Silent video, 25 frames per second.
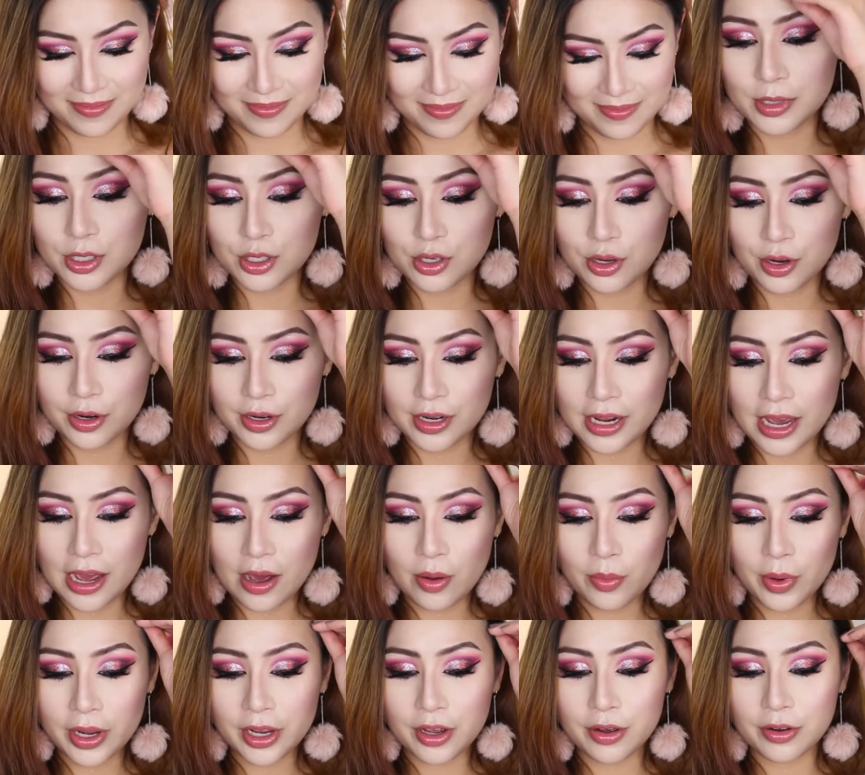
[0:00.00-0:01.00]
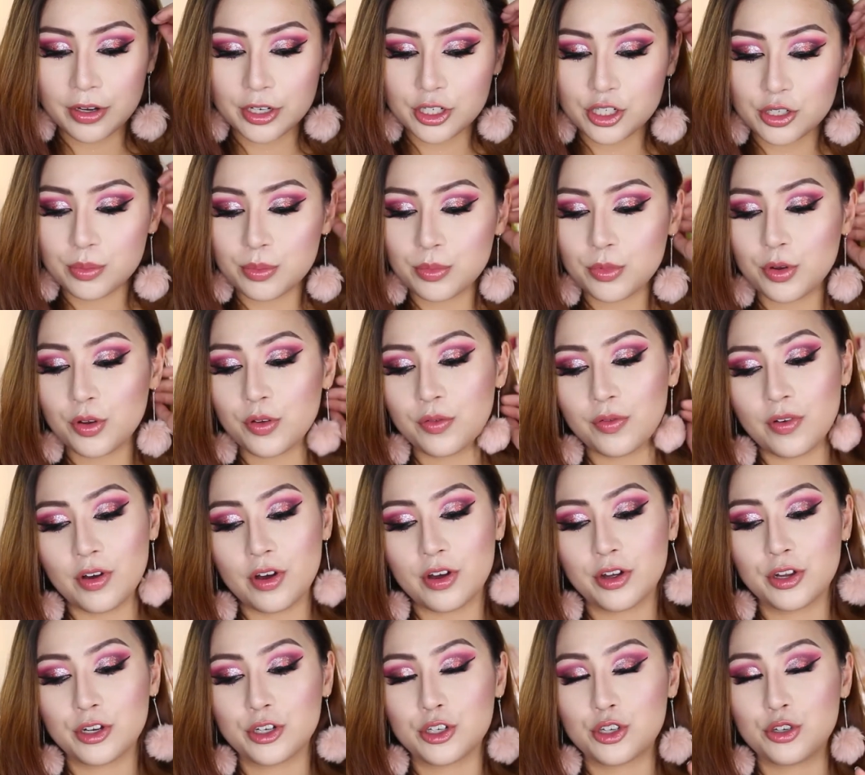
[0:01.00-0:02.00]
So now we're going to move
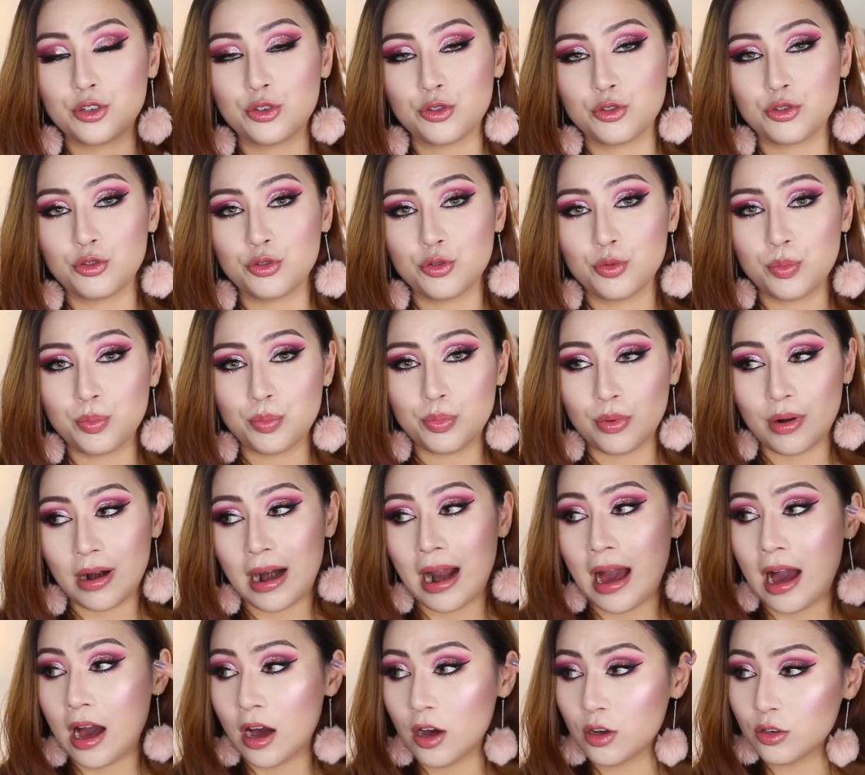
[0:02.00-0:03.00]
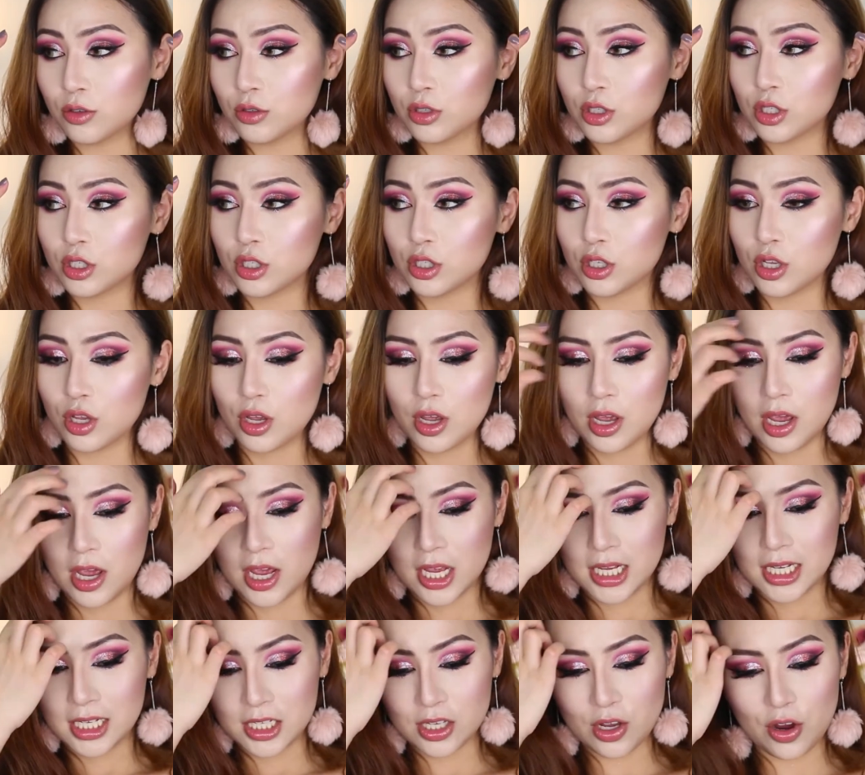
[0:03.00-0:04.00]
on to brows.
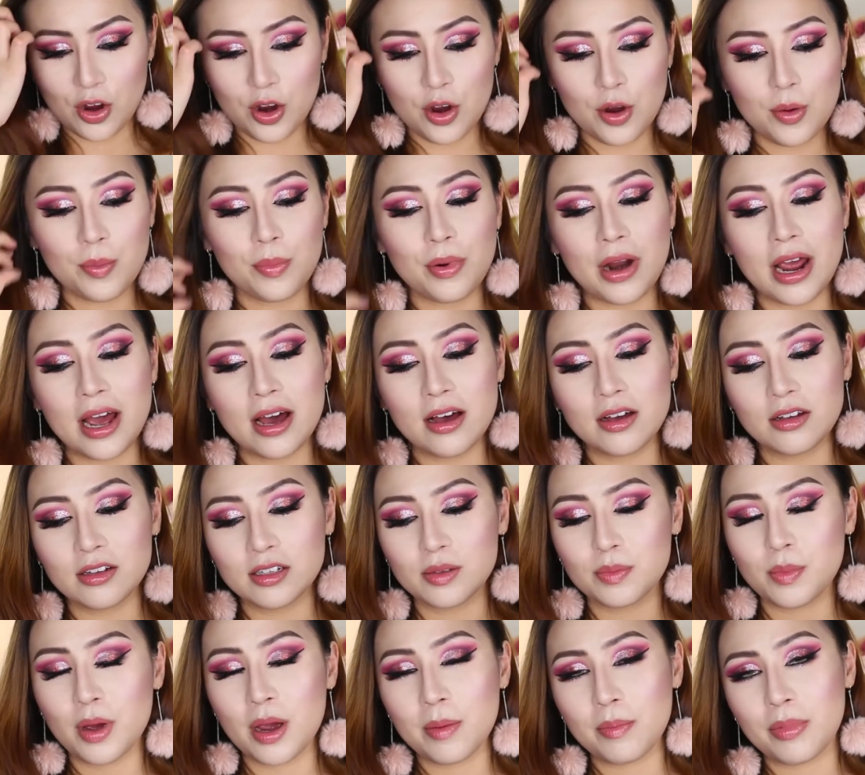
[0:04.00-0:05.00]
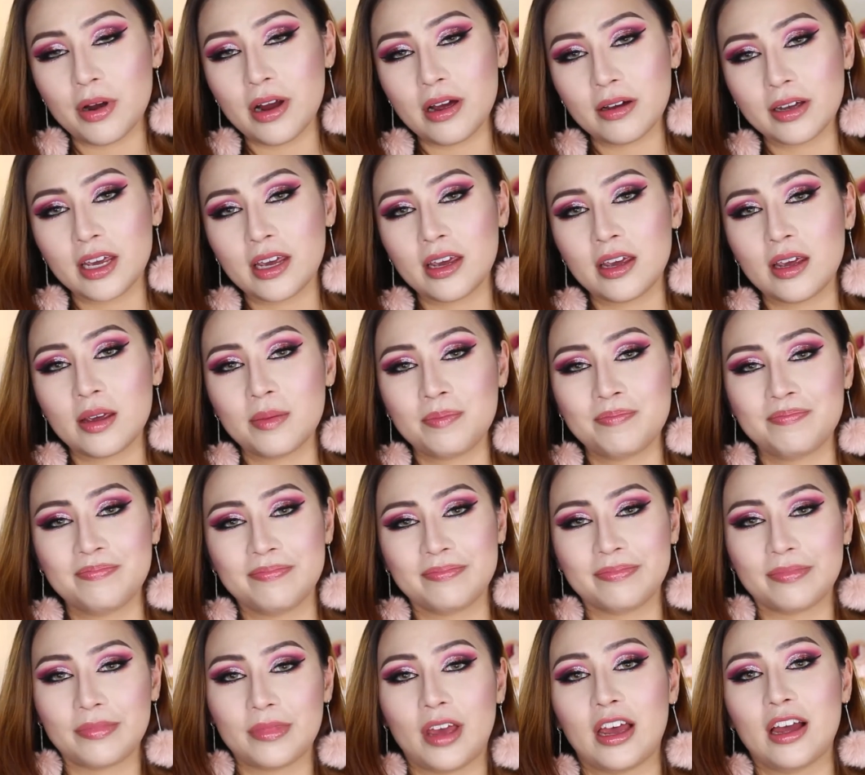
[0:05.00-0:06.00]
So brows, my brow game.
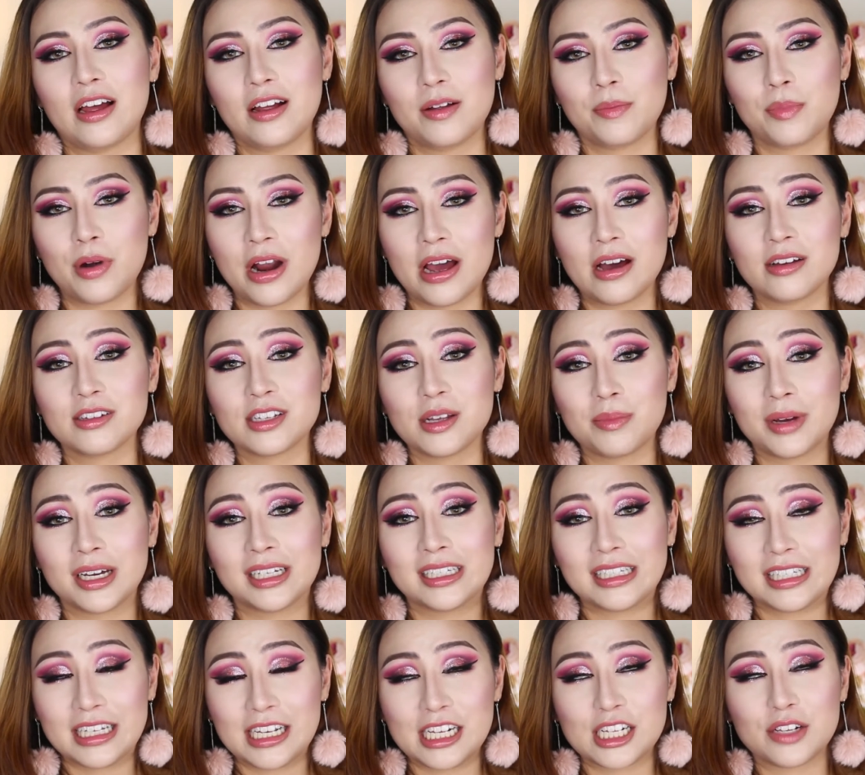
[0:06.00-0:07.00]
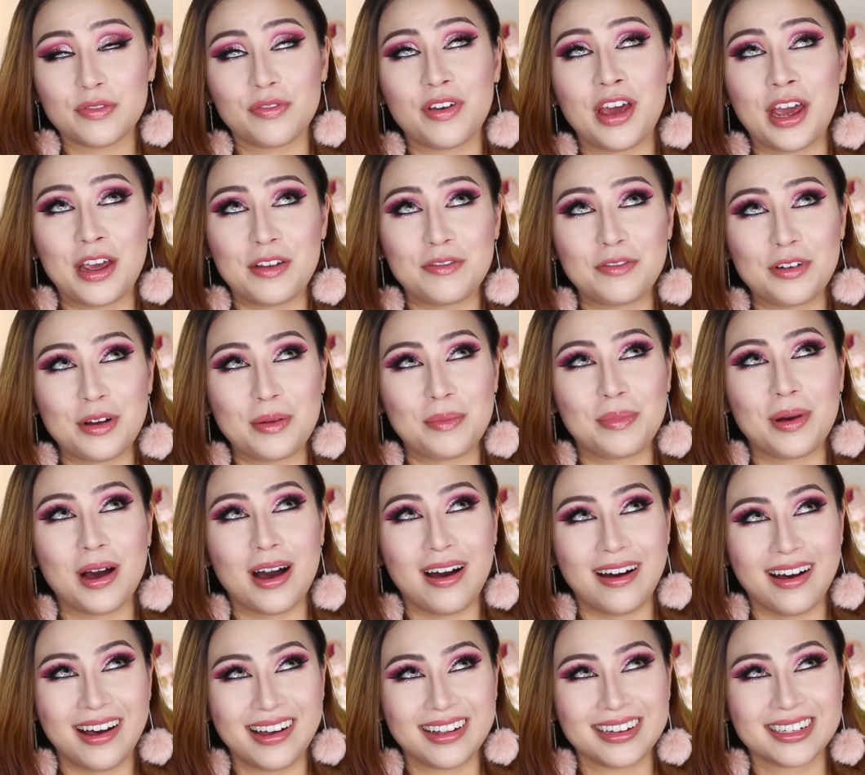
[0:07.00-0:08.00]
Brows are my least favorite
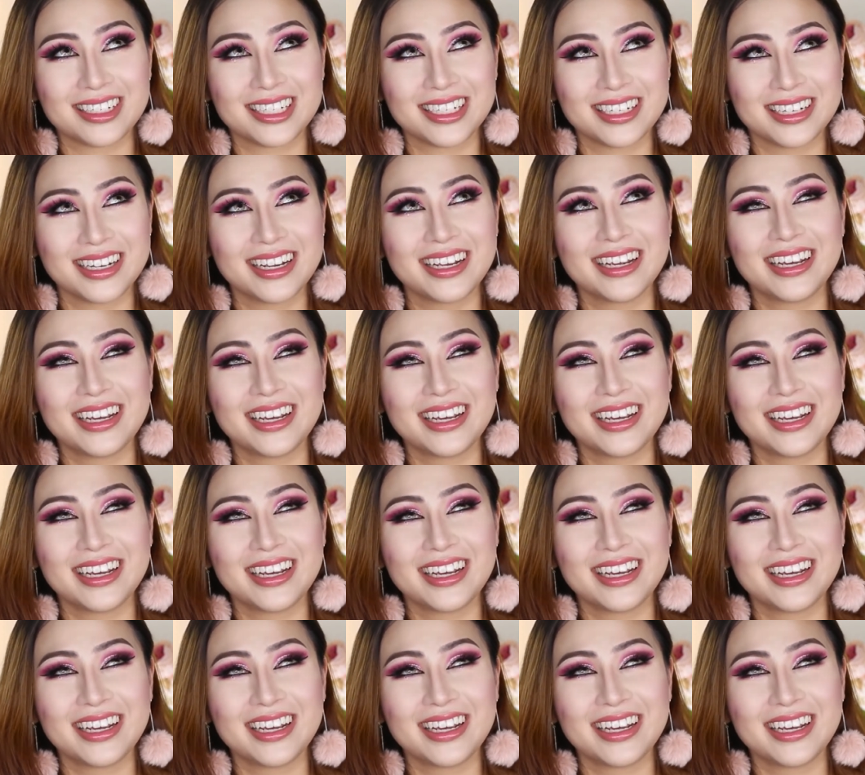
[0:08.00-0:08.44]
part